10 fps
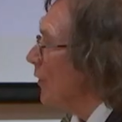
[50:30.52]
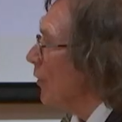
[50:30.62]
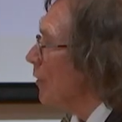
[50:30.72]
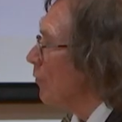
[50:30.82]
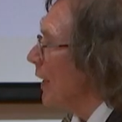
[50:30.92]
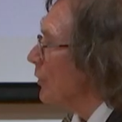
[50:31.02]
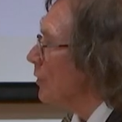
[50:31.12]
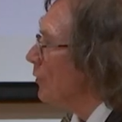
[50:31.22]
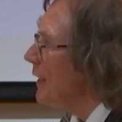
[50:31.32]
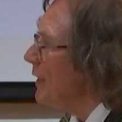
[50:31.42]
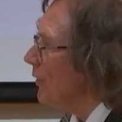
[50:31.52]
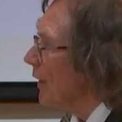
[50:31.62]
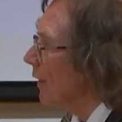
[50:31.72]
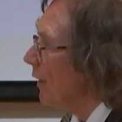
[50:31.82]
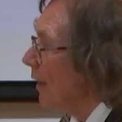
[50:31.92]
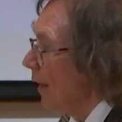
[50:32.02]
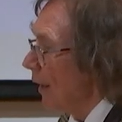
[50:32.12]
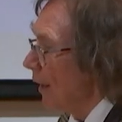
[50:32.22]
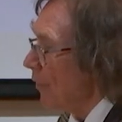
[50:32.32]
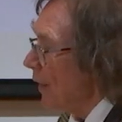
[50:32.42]
a very effective leader.
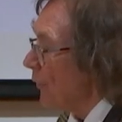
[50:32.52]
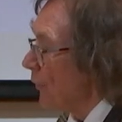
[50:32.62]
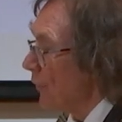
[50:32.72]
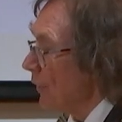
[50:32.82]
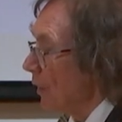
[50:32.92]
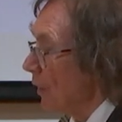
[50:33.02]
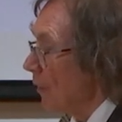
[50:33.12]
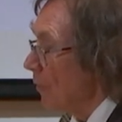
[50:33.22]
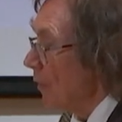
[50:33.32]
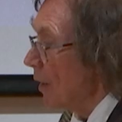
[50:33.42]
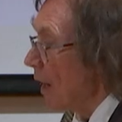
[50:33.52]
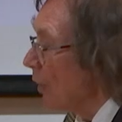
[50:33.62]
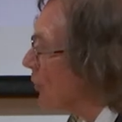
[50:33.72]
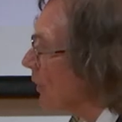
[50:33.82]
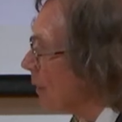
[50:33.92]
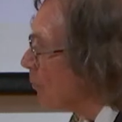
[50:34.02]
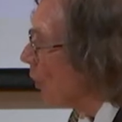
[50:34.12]
Uh, and that's uh, utterly